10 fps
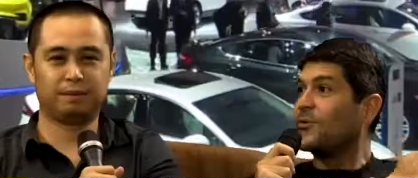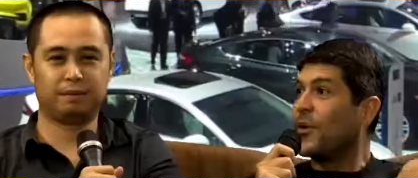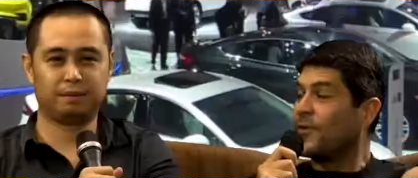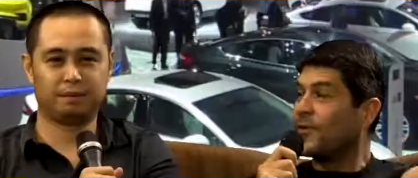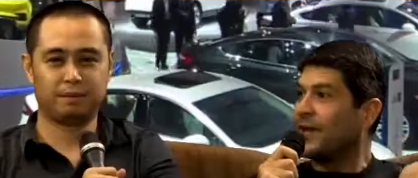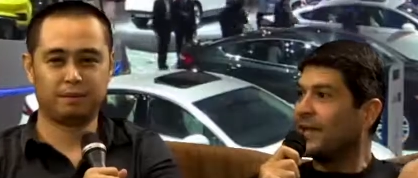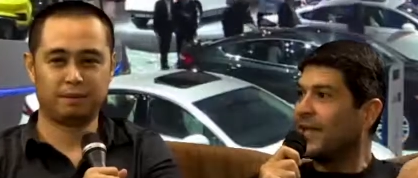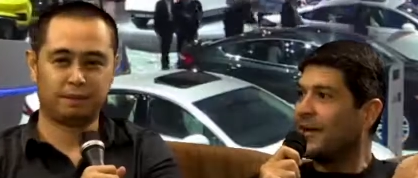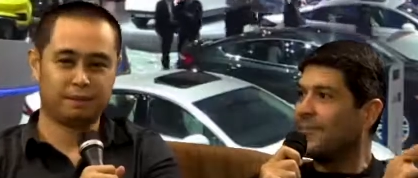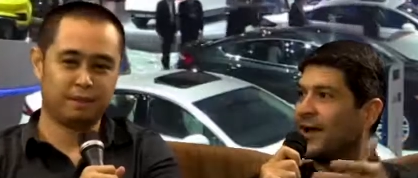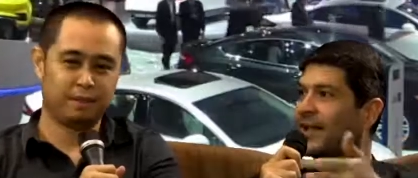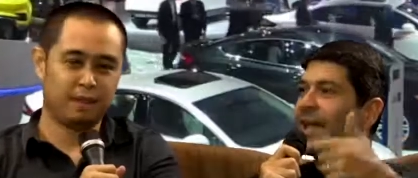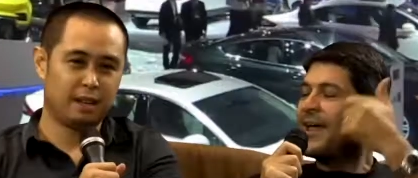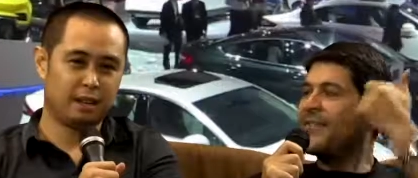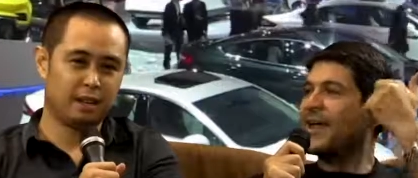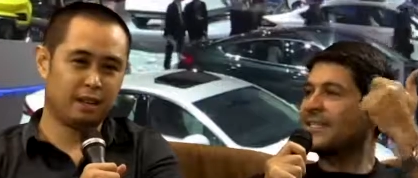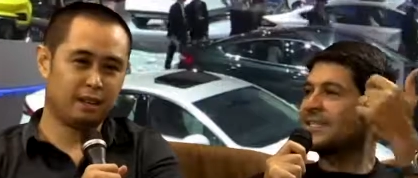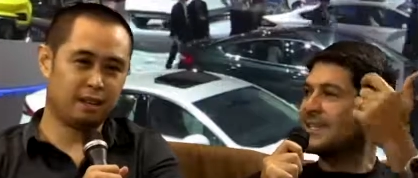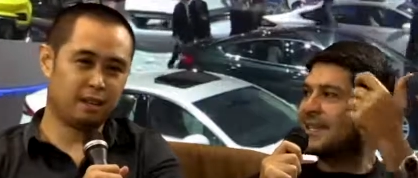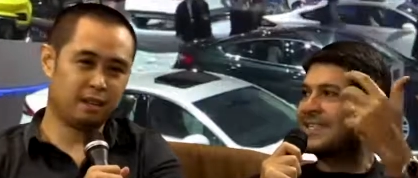Speaker 1: go for the red cape, right?
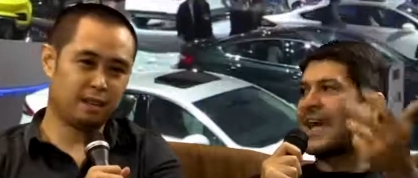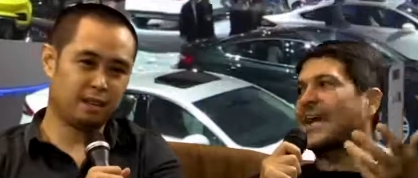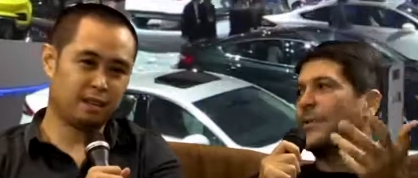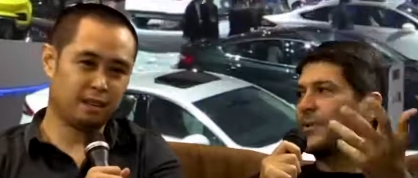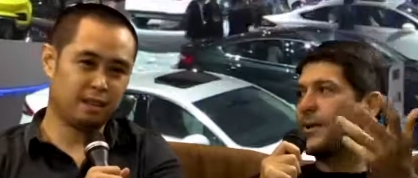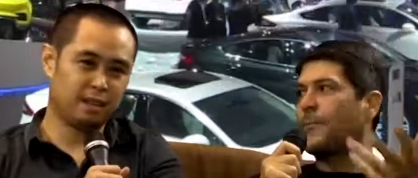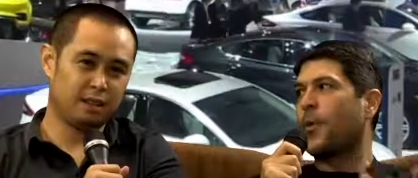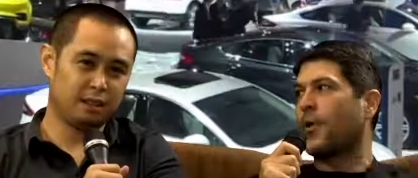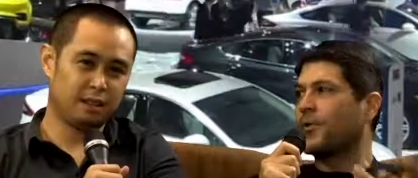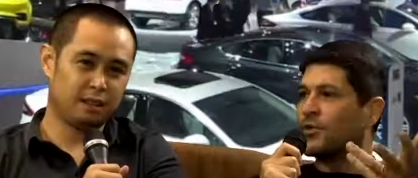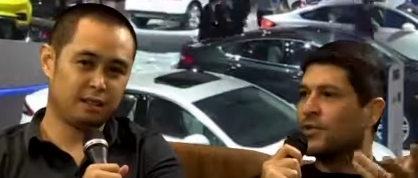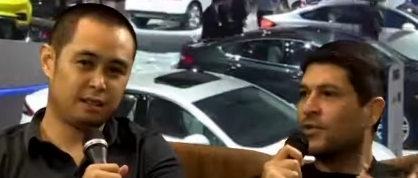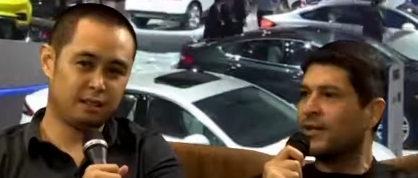That's exactly what they're born to do.